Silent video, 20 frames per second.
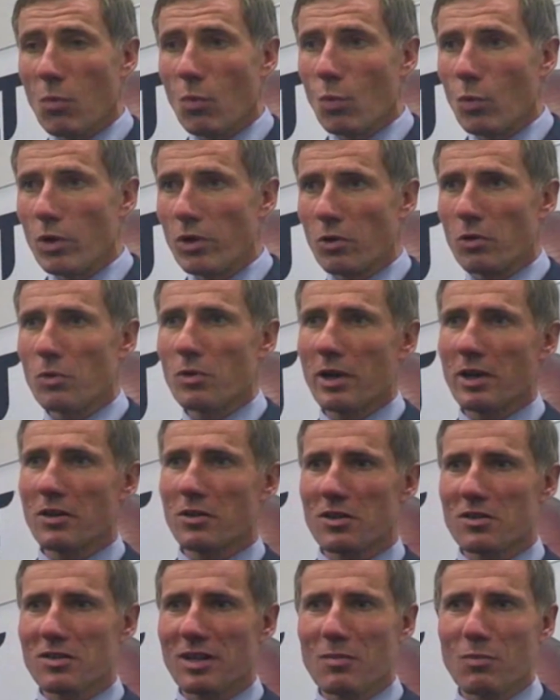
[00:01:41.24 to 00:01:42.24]
we're not all going
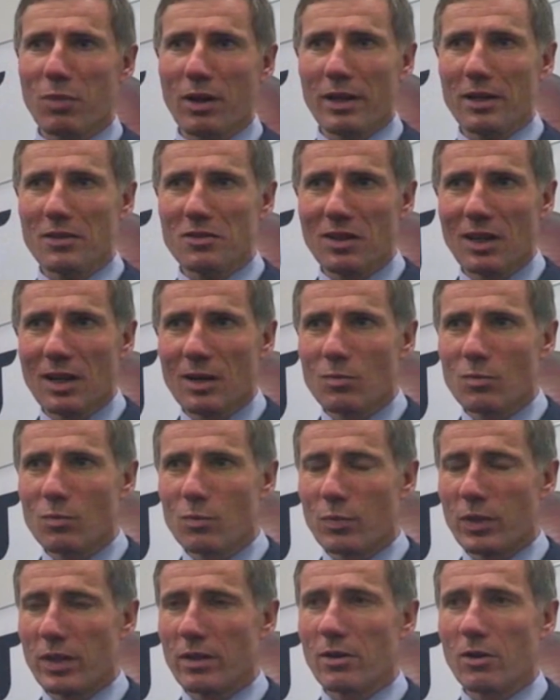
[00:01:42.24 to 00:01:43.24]
to the same place,
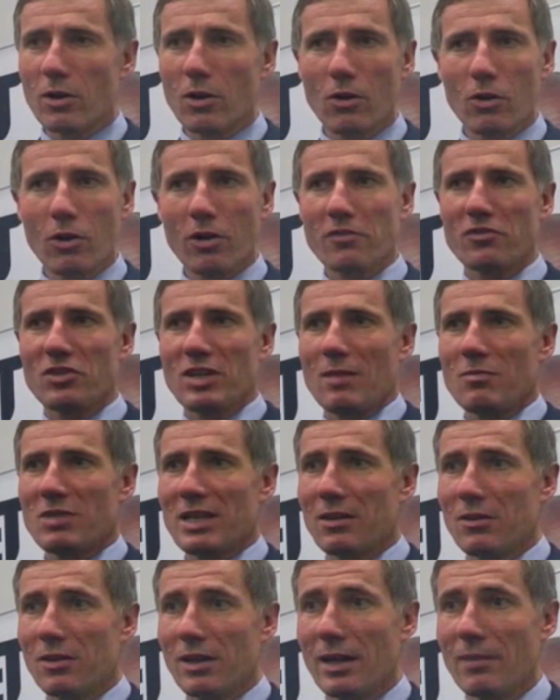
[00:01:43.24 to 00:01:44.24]
but there are a lot of teams
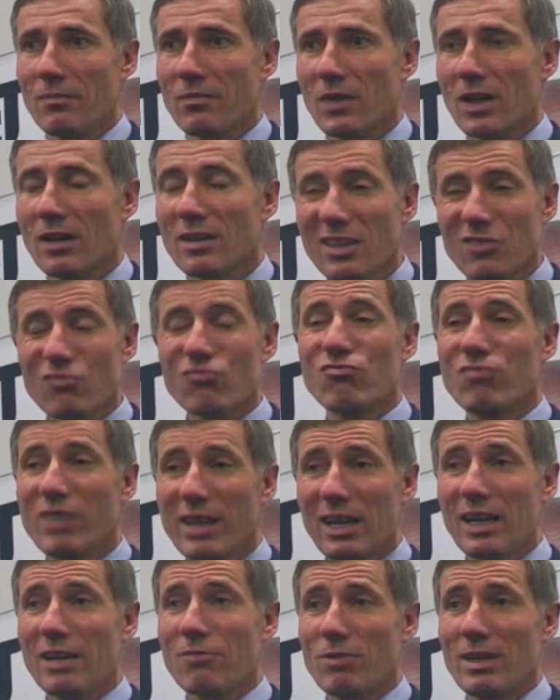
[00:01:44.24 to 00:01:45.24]
out there. And that's
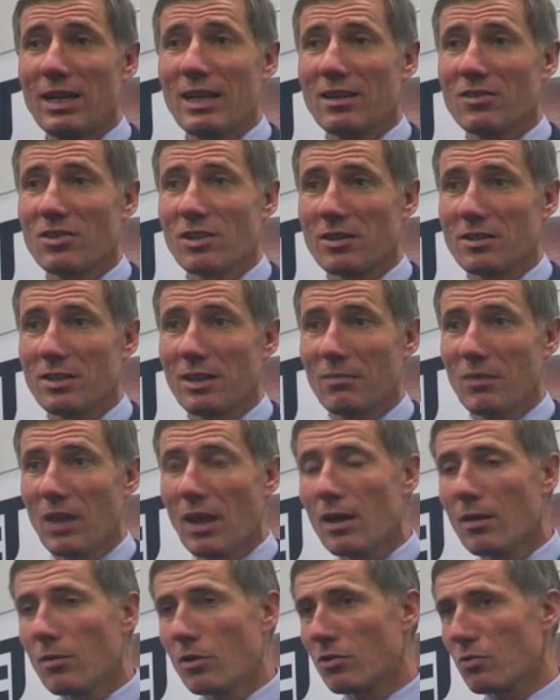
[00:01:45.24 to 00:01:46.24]
really, really exciting,
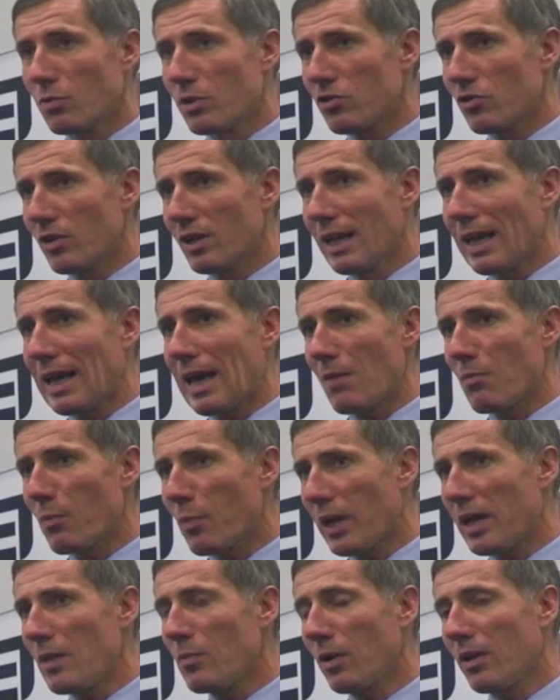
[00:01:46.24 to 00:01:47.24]
because we're trying to
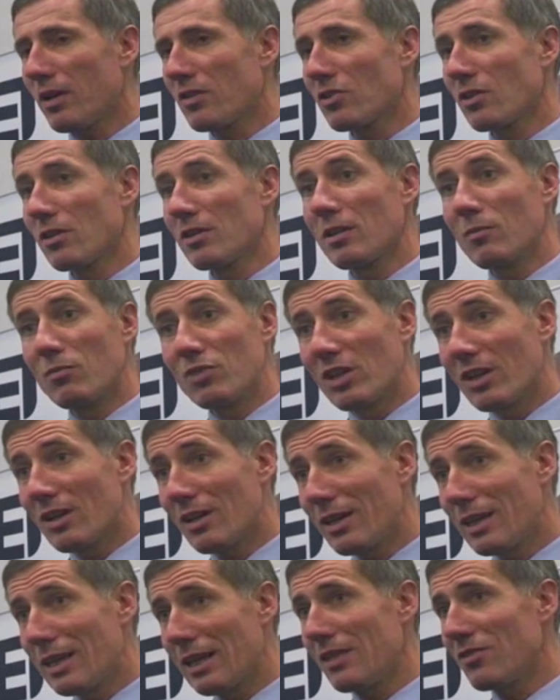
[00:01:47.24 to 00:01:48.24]
get people excited,
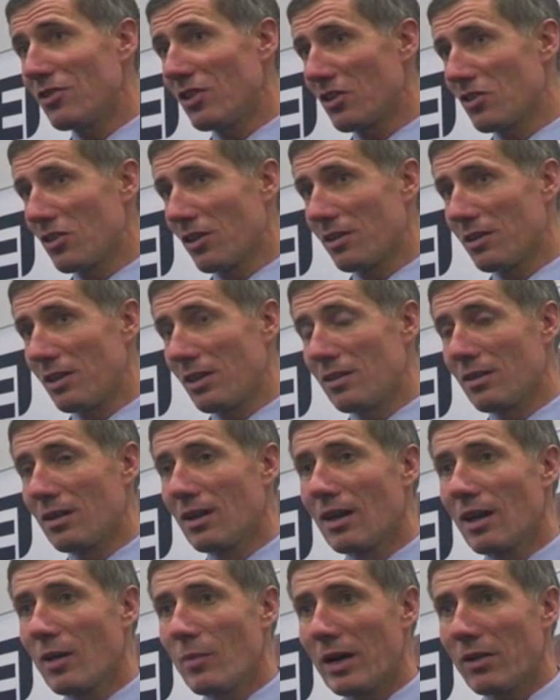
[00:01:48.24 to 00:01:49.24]
particularly kids excited,
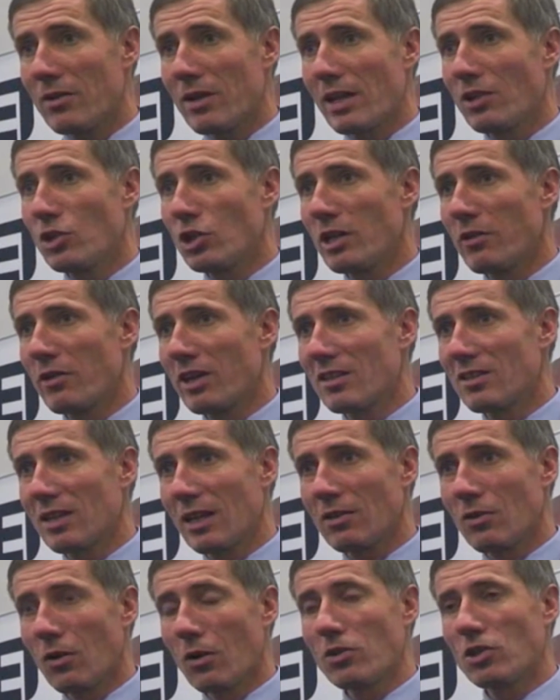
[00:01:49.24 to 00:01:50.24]
about the engineering and
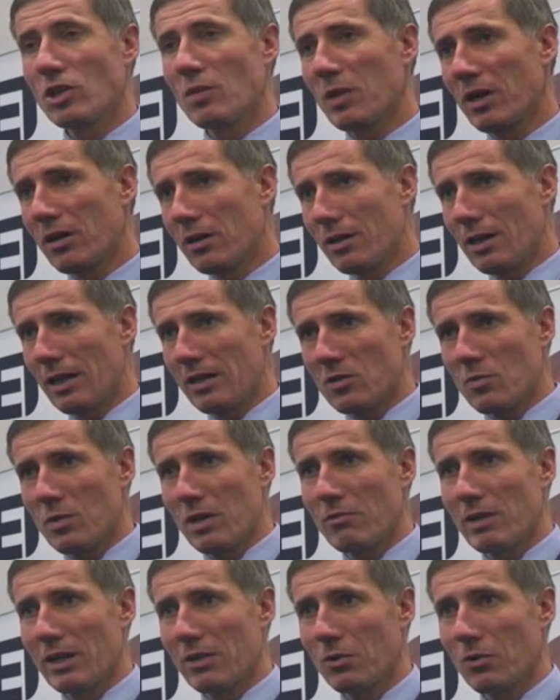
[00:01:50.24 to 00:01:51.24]
technology behind land
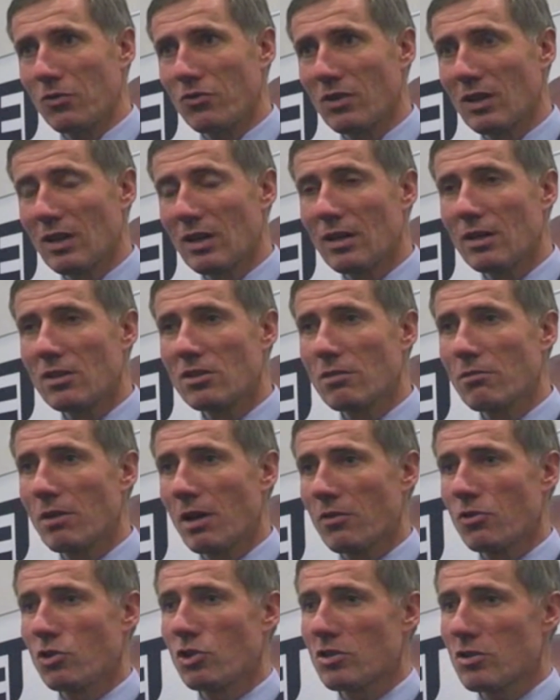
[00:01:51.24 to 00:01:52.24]
speed records. So
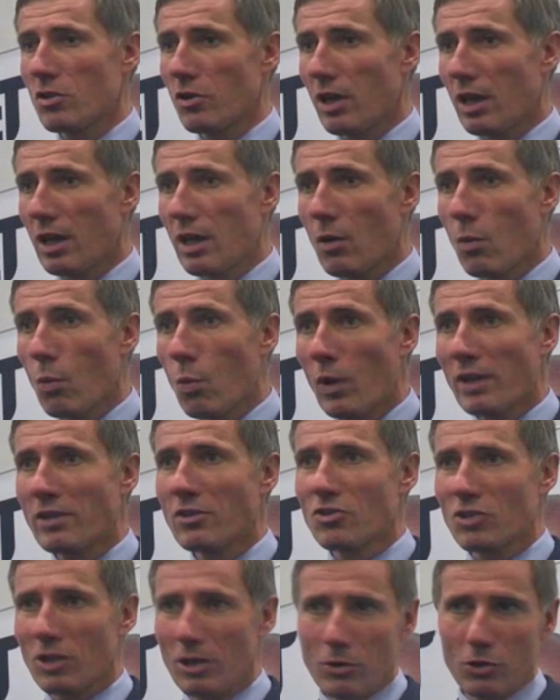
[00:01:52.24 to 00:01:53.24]
rather than just looking at
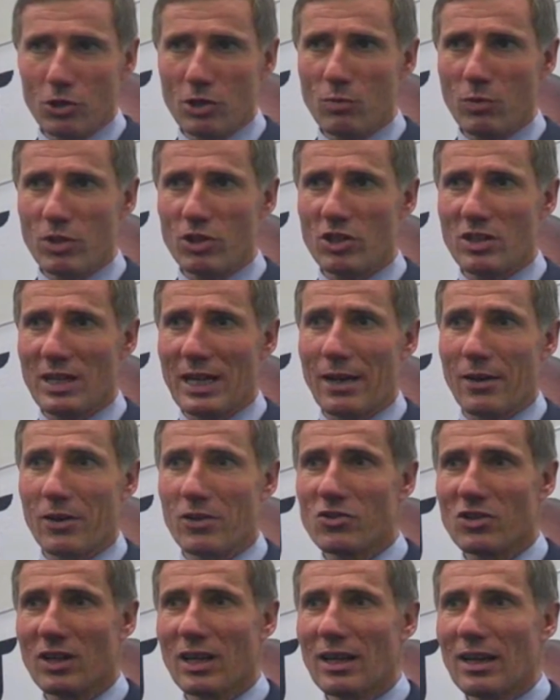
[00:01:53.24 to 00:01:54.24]
one solution, which is
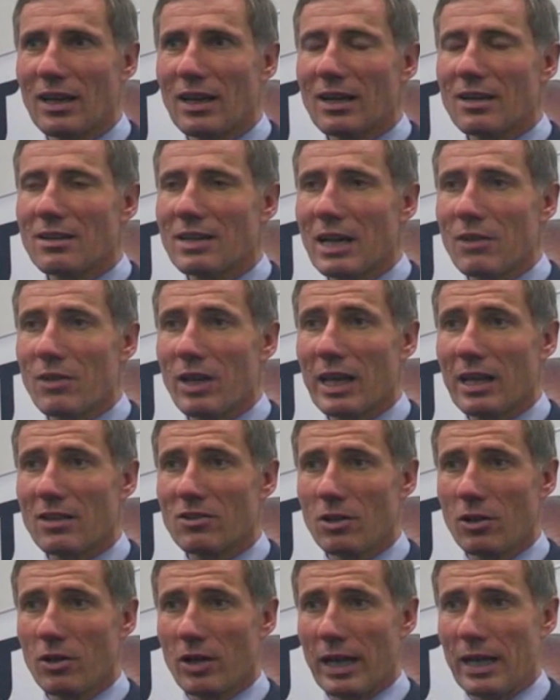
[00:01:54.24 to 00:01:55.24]
ours, now they get
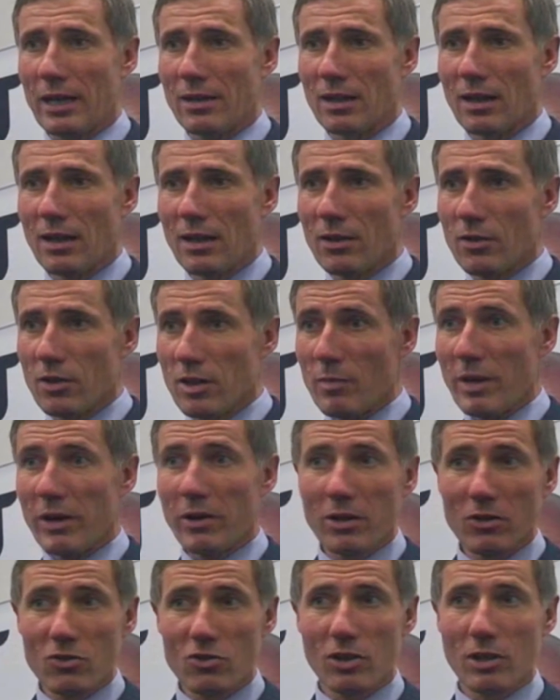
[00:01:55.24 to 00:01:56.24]
to look at the
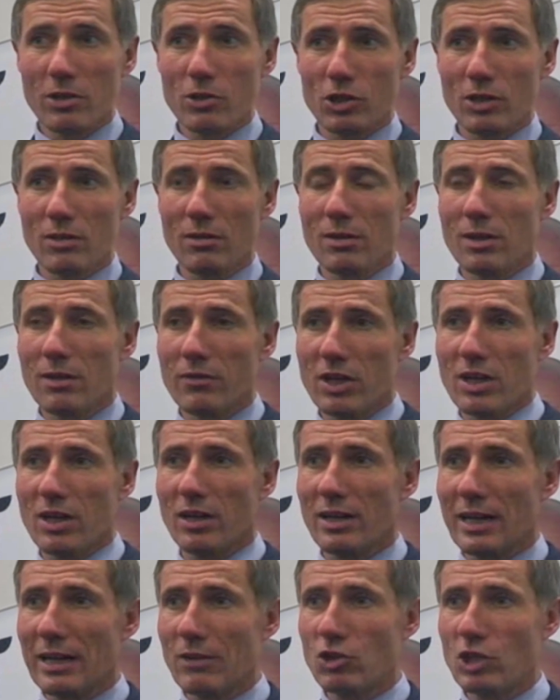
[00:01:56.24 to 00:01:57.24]
American solution of a
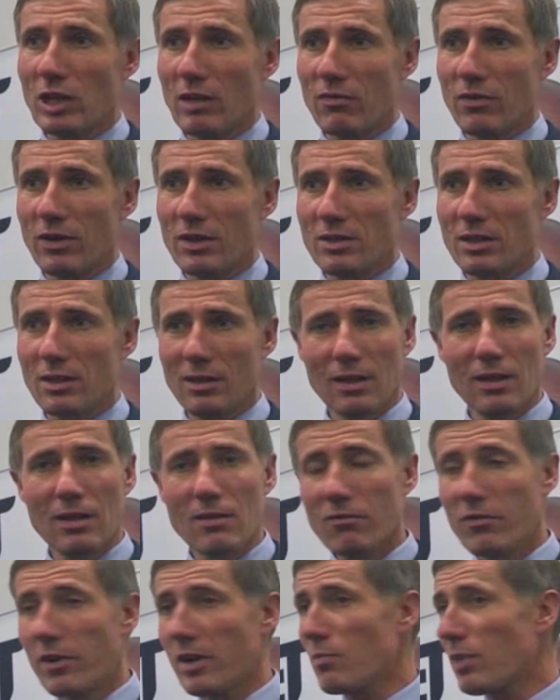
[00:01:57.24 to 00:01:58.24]
cut-down jet fighter,
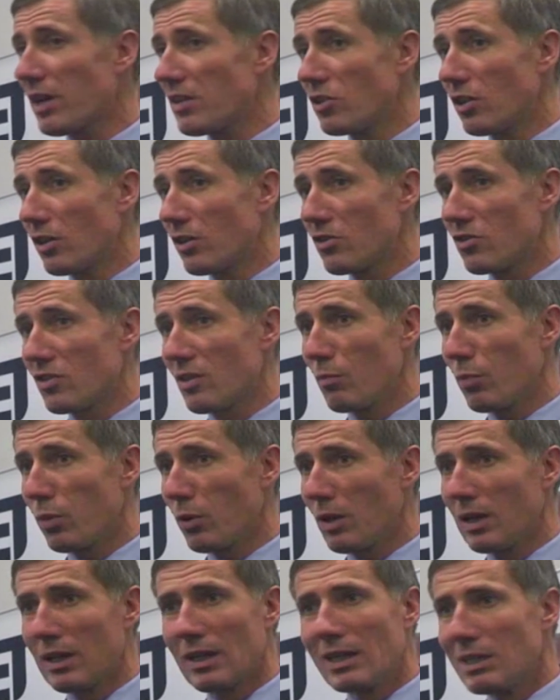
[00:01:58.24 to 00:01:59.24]
very basic and
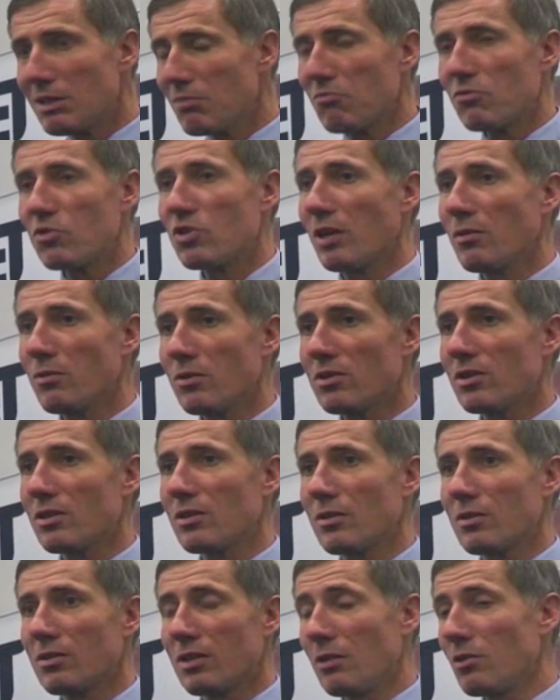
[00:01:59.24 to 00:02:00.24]
simple. Don't
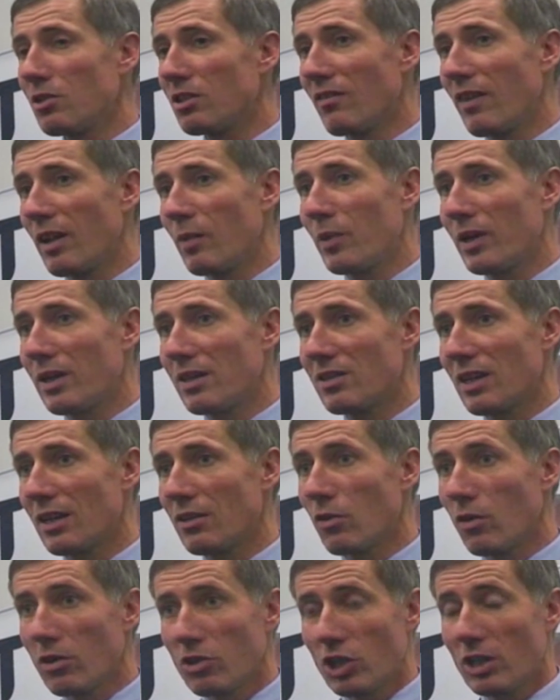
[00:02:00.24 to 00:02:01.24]
develop any
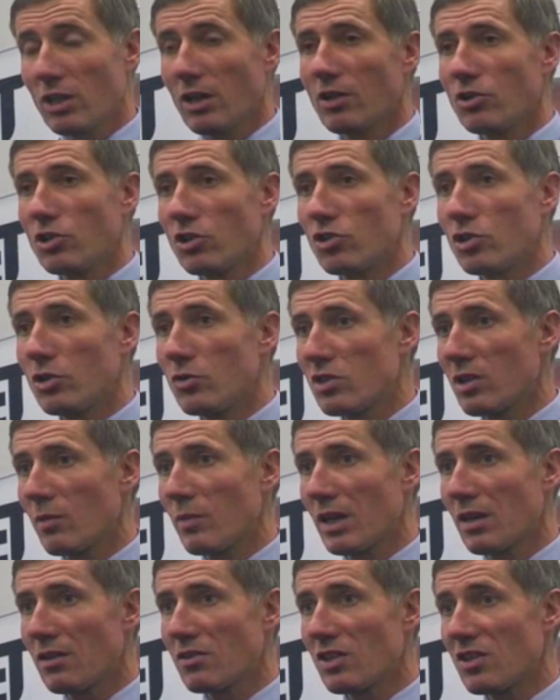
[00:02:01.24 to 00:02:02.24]
technology, just use
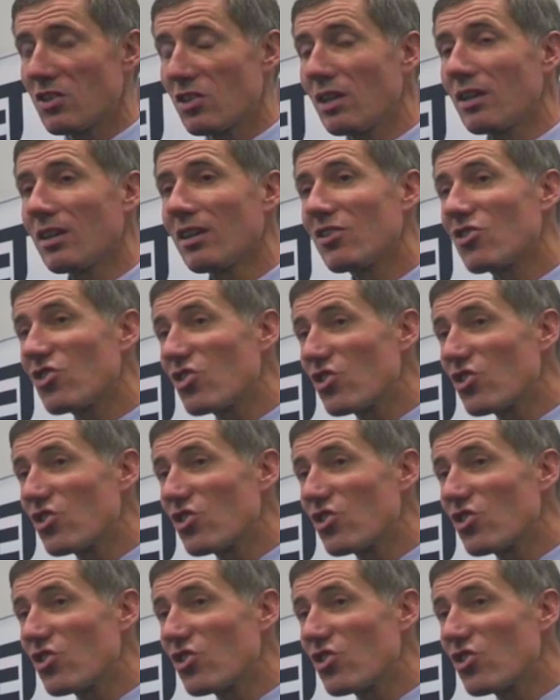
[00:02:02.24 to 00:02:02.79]
something existing and